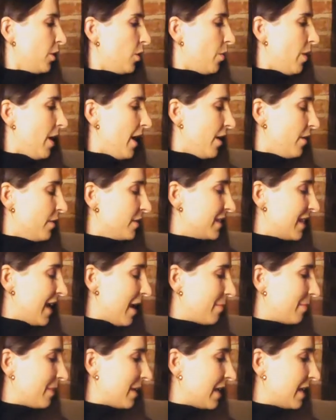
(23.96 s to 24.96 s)
Quiet on
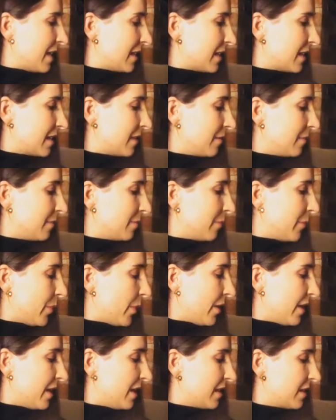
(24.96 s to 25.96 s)
set, please,
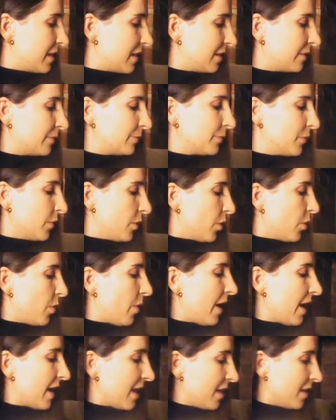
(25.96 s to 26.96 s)
boys.
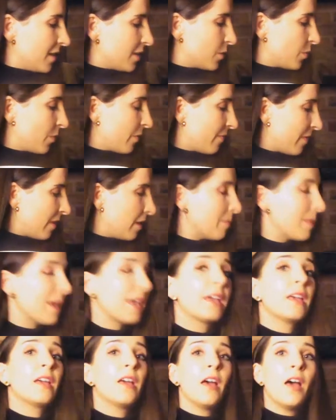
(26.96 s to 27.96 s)
Quiet, we're
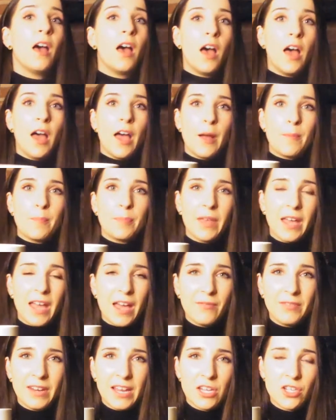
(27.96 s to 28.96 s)
filming. I
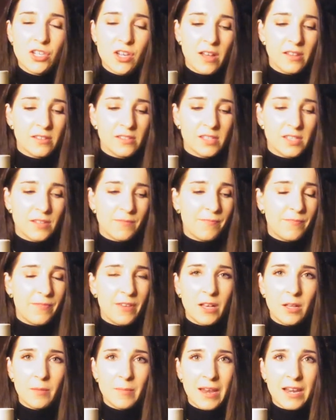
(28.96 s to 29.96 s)
haven't had a chance to
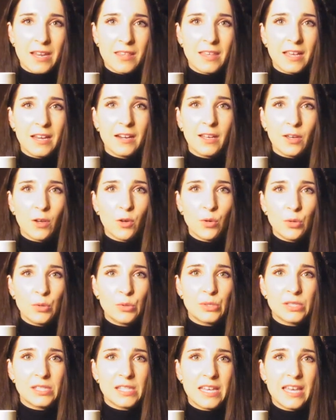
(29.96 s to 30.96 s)
film anything like
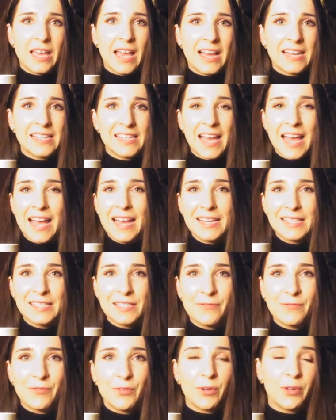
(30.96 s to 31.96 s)
horsey and
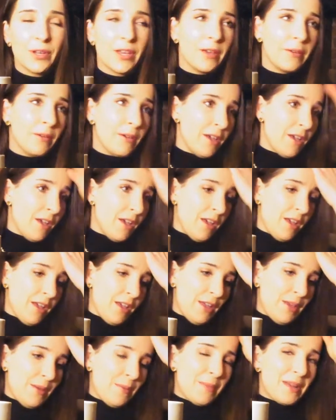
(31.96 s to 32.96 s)
active for you.
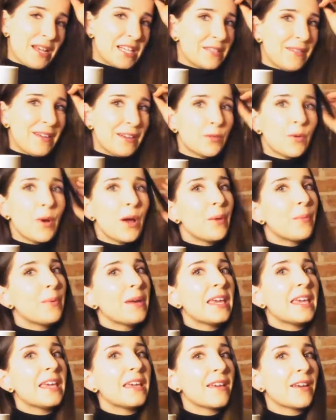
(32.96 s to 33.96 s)
I've had quite a
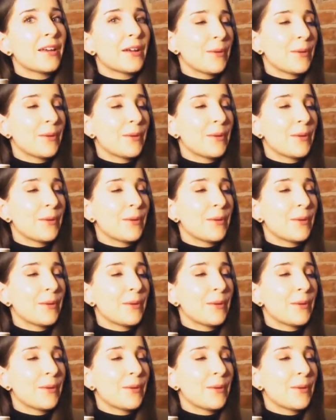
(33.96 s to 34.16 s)
week.